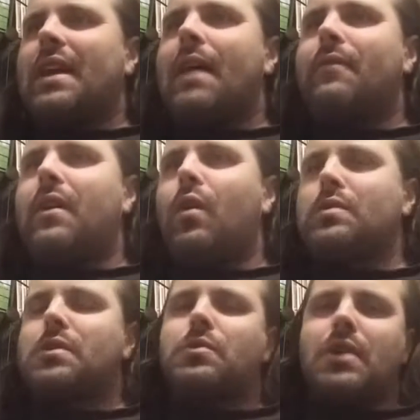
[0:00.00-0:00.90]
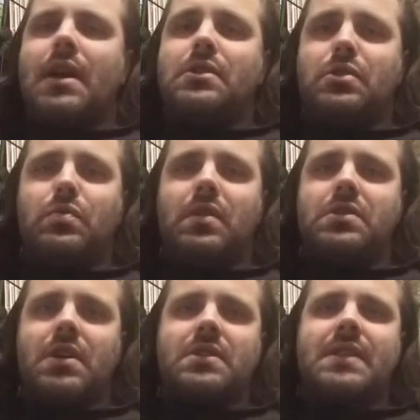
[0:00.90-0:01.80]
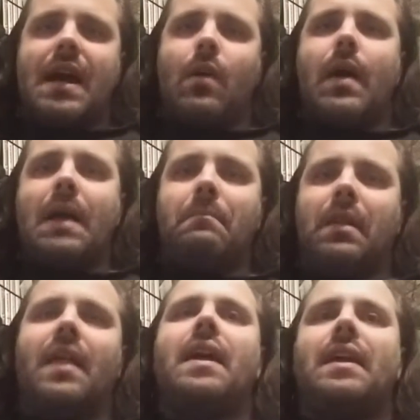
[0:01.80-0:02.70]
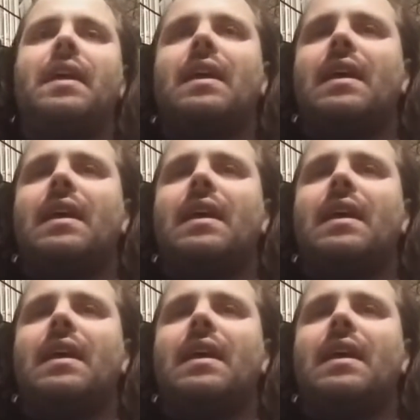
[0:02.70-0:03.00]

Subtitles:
I've also tried to adjust how I play